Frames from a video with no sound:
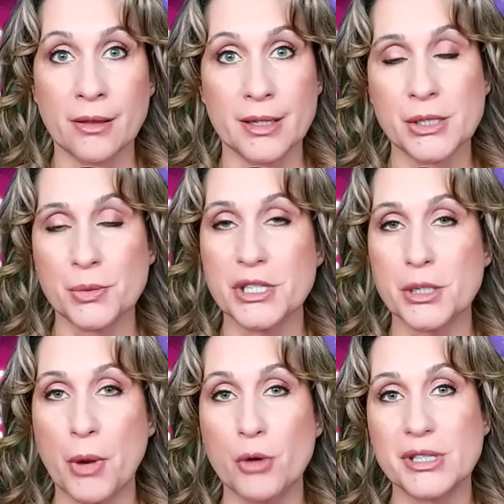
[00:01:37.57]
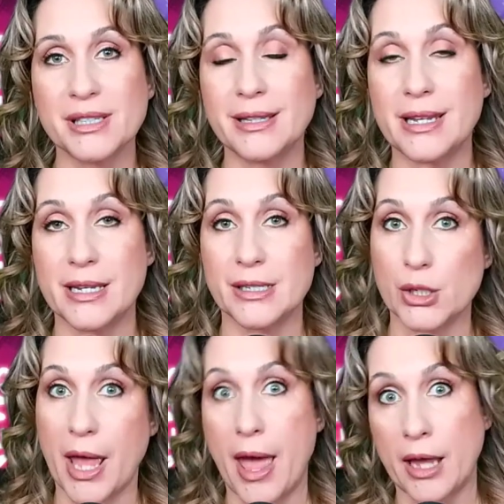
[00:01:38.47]
This was supposedly
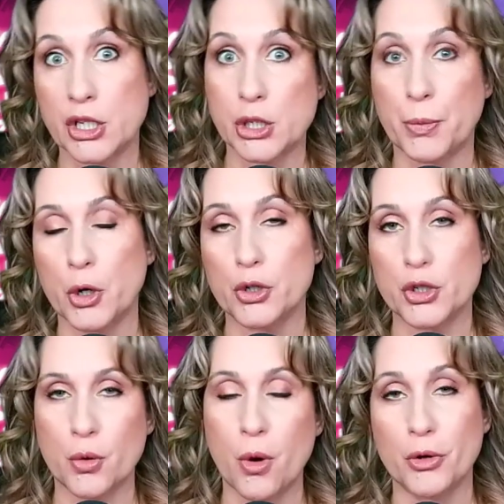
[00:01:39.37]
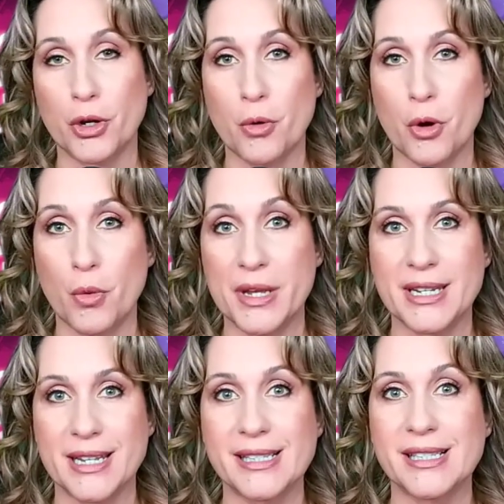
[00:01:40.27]
his expert, quote unquote,
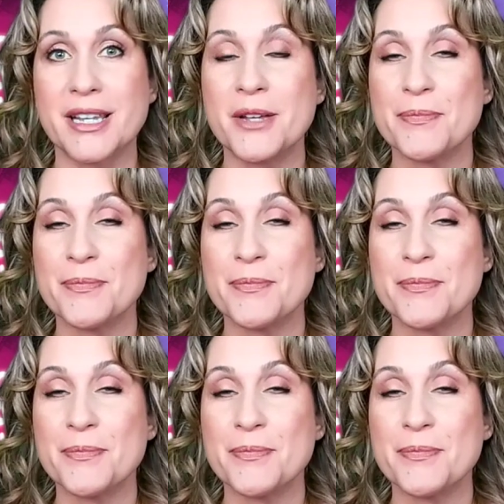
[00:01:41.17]
witness.